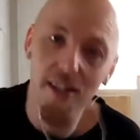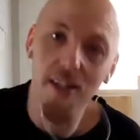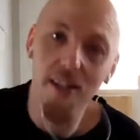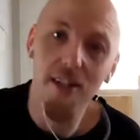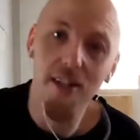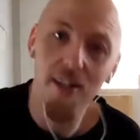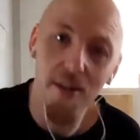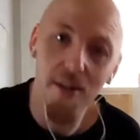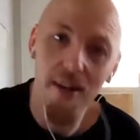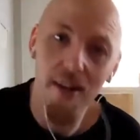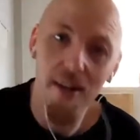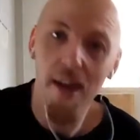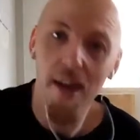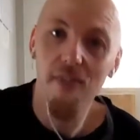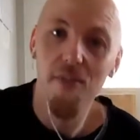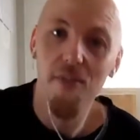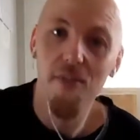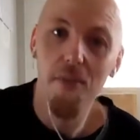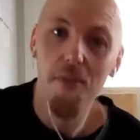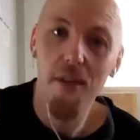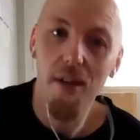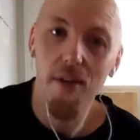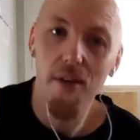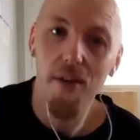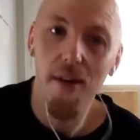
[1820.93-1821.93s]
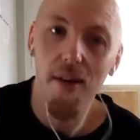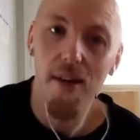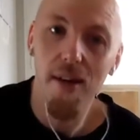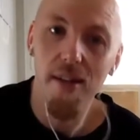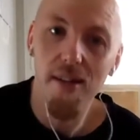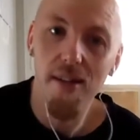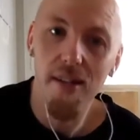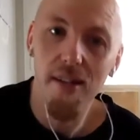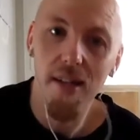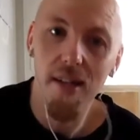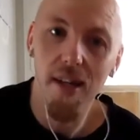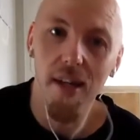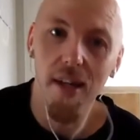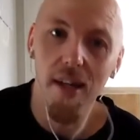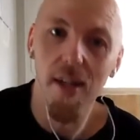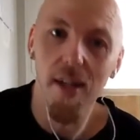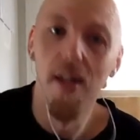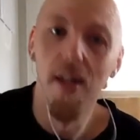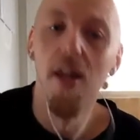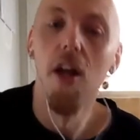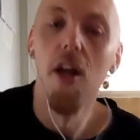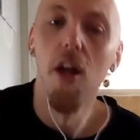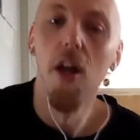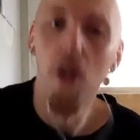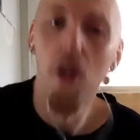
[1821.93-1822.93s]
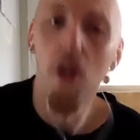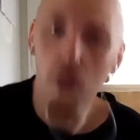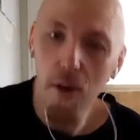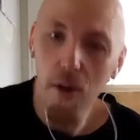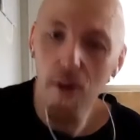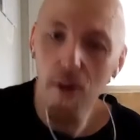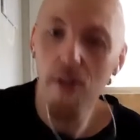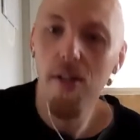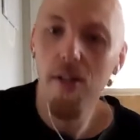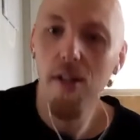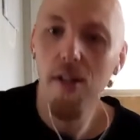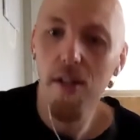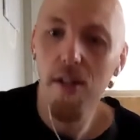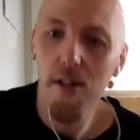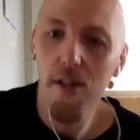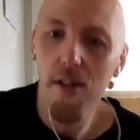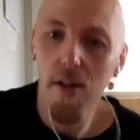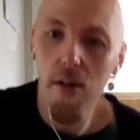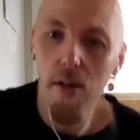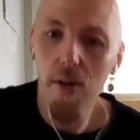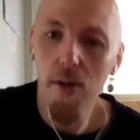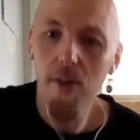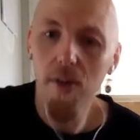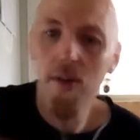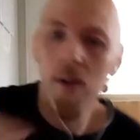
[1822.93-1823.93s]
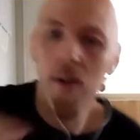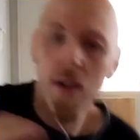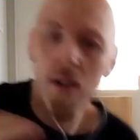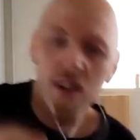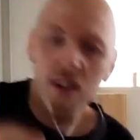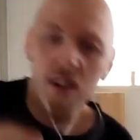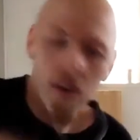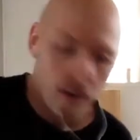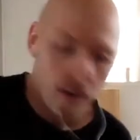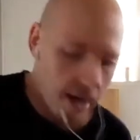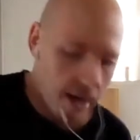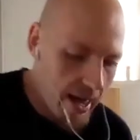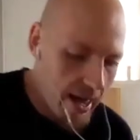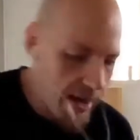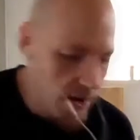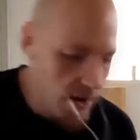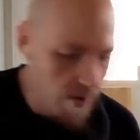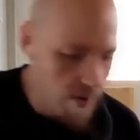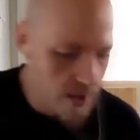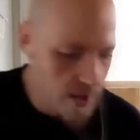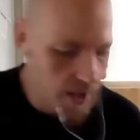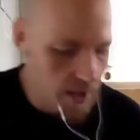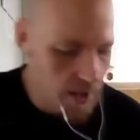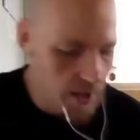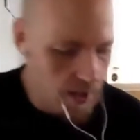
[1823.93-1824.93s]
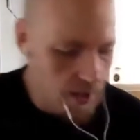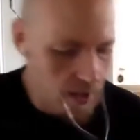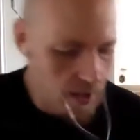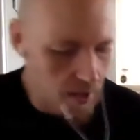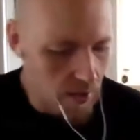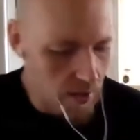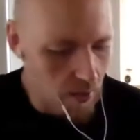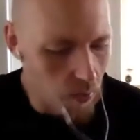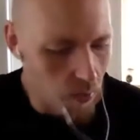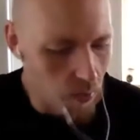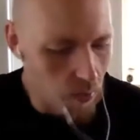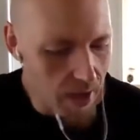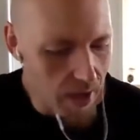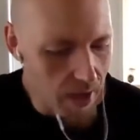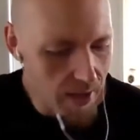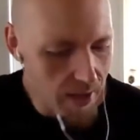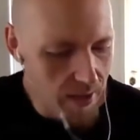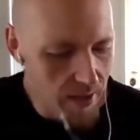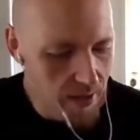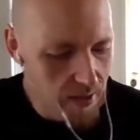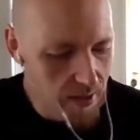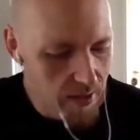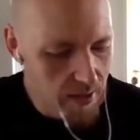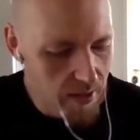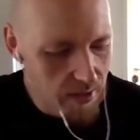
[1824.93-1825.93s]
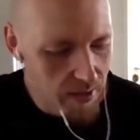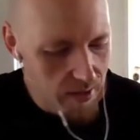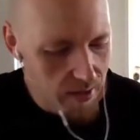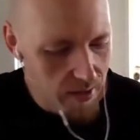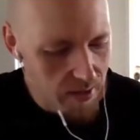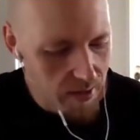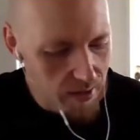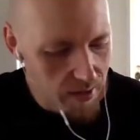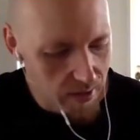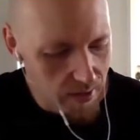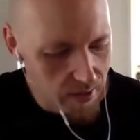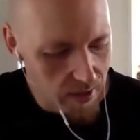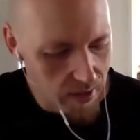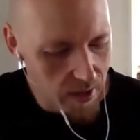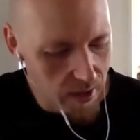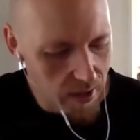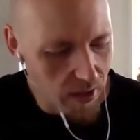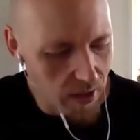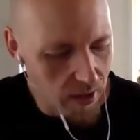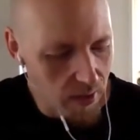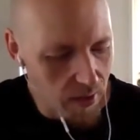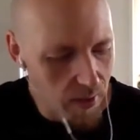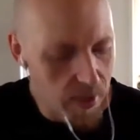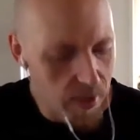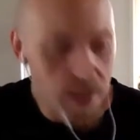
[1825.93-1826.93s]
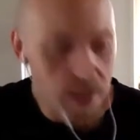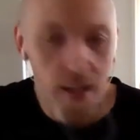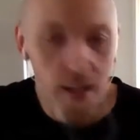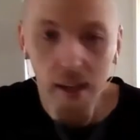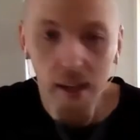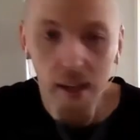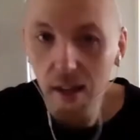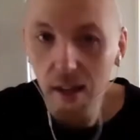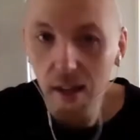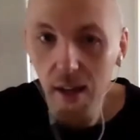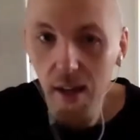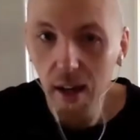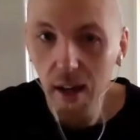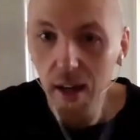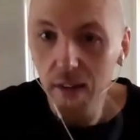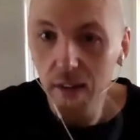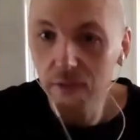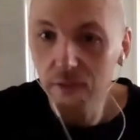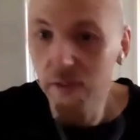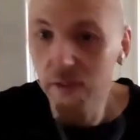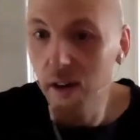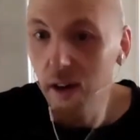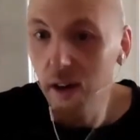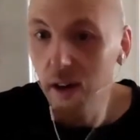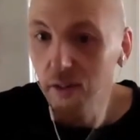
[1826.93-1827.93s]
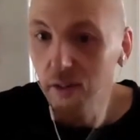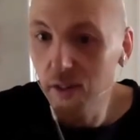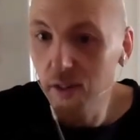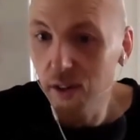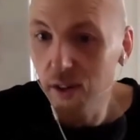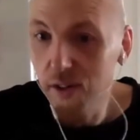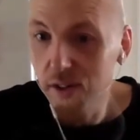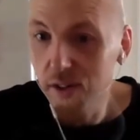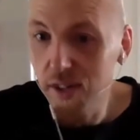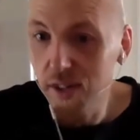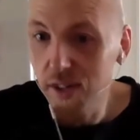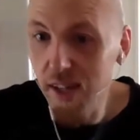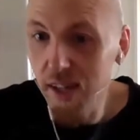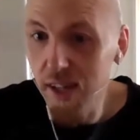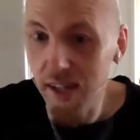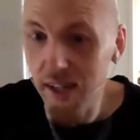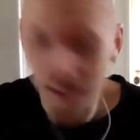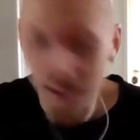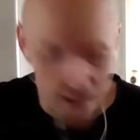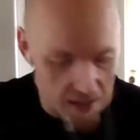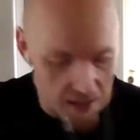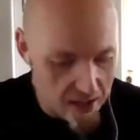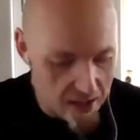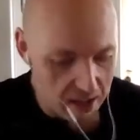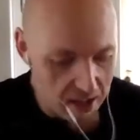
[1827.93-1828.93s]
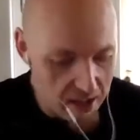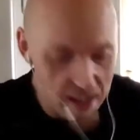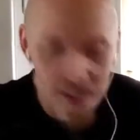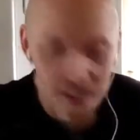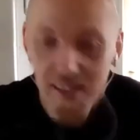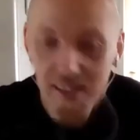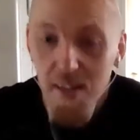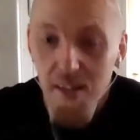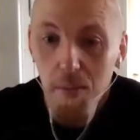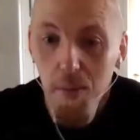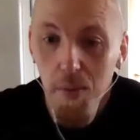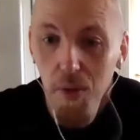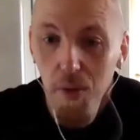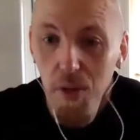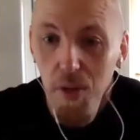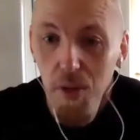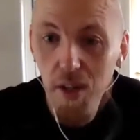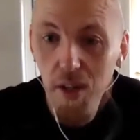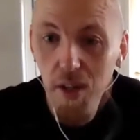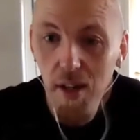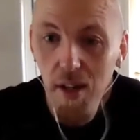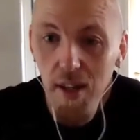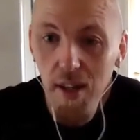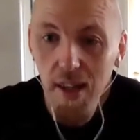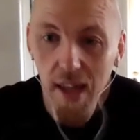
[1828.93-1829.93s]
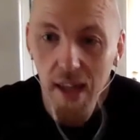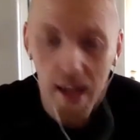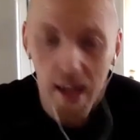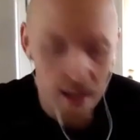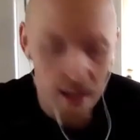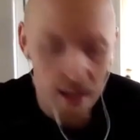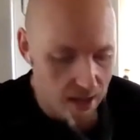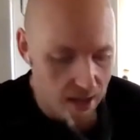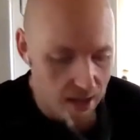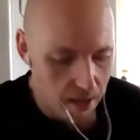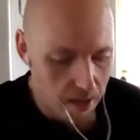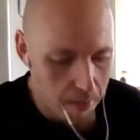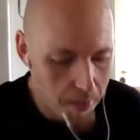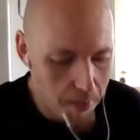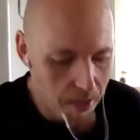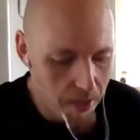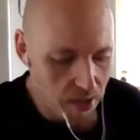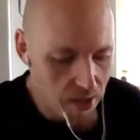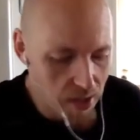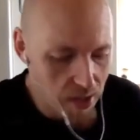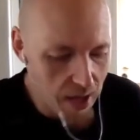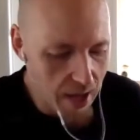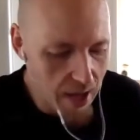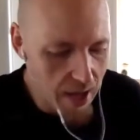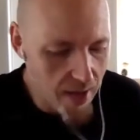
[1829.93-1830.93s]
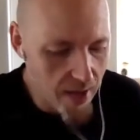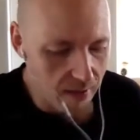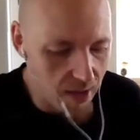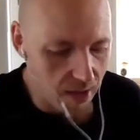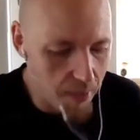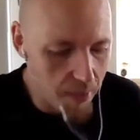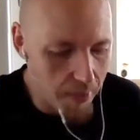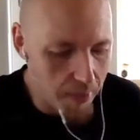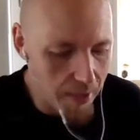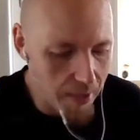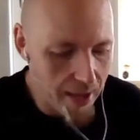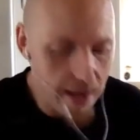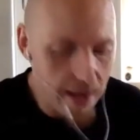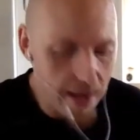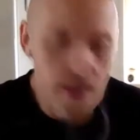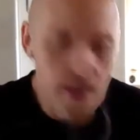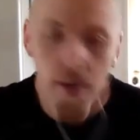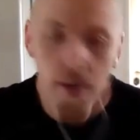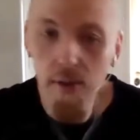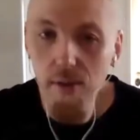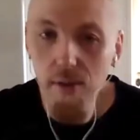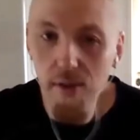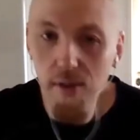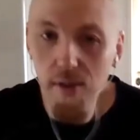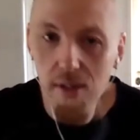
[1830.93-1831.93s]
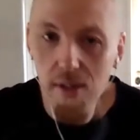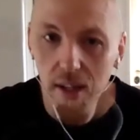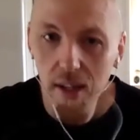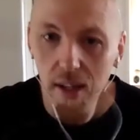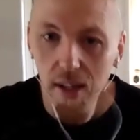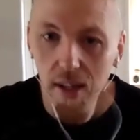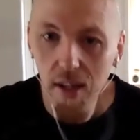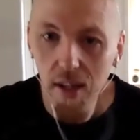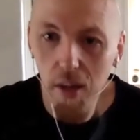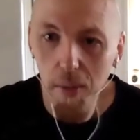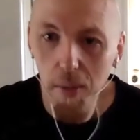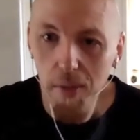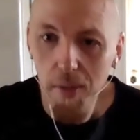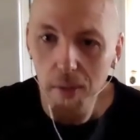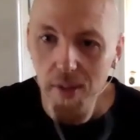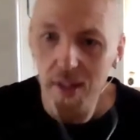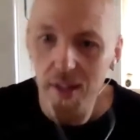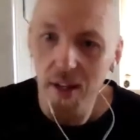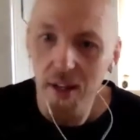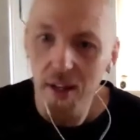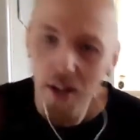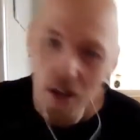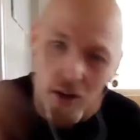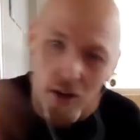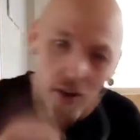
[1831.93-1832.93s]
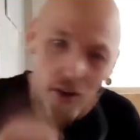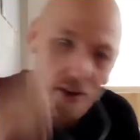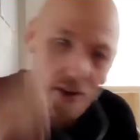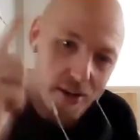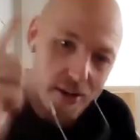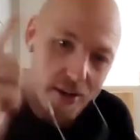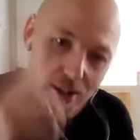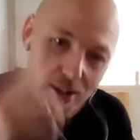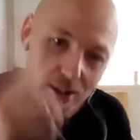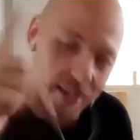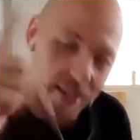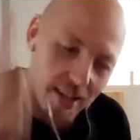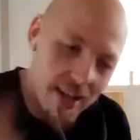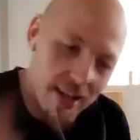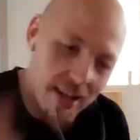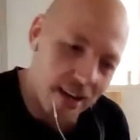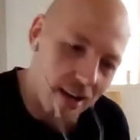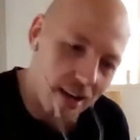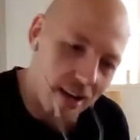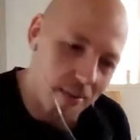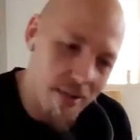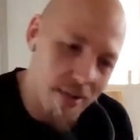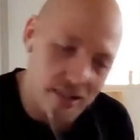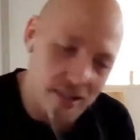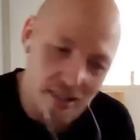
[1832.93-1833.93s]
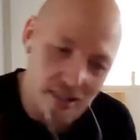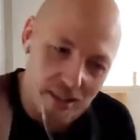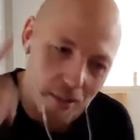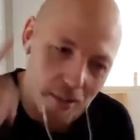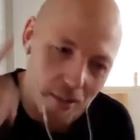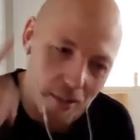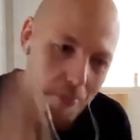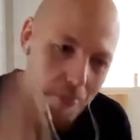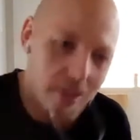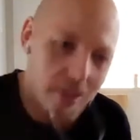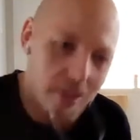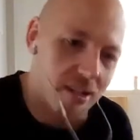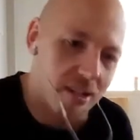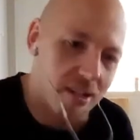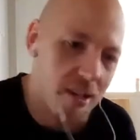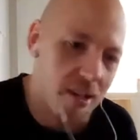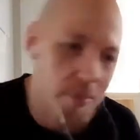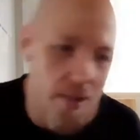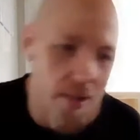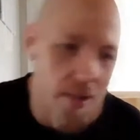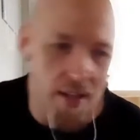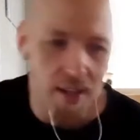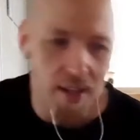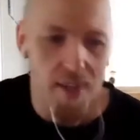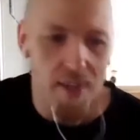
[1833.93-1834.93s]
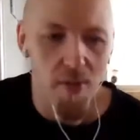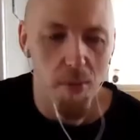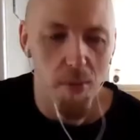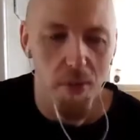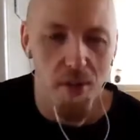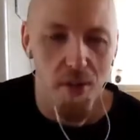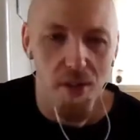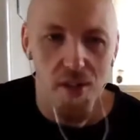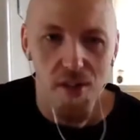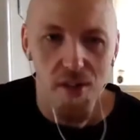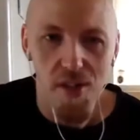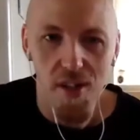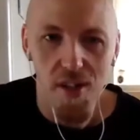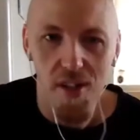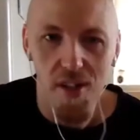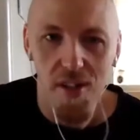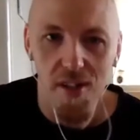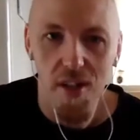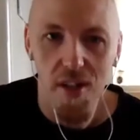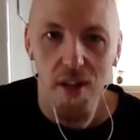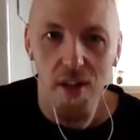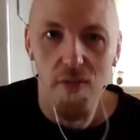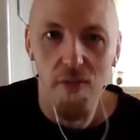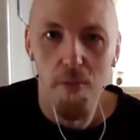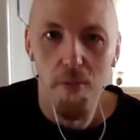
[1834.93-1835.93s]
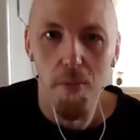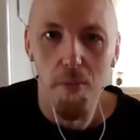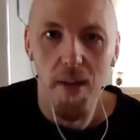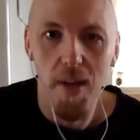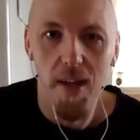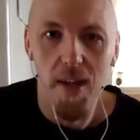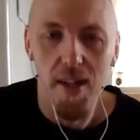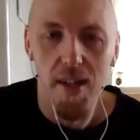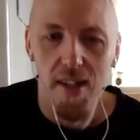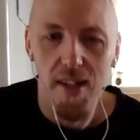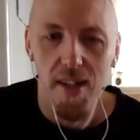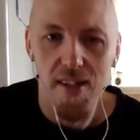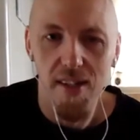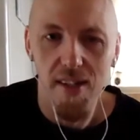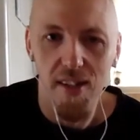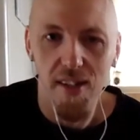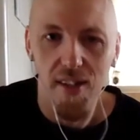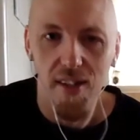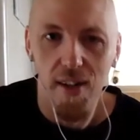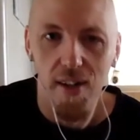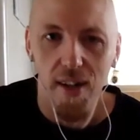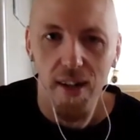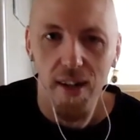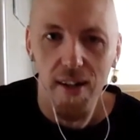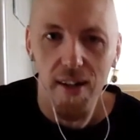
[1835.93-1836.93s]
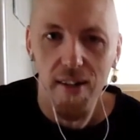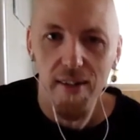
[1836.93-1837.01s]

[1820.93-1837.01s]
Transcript: You don't have to be a great singer. Learn to learn how a one, a three, and a five goes together. Simple thing like that. Pitch a harmony, play a note, and sing the opposite. Learn to sing harmonies. It's the best tip I can give a musician aside yeah, from being a decent guy.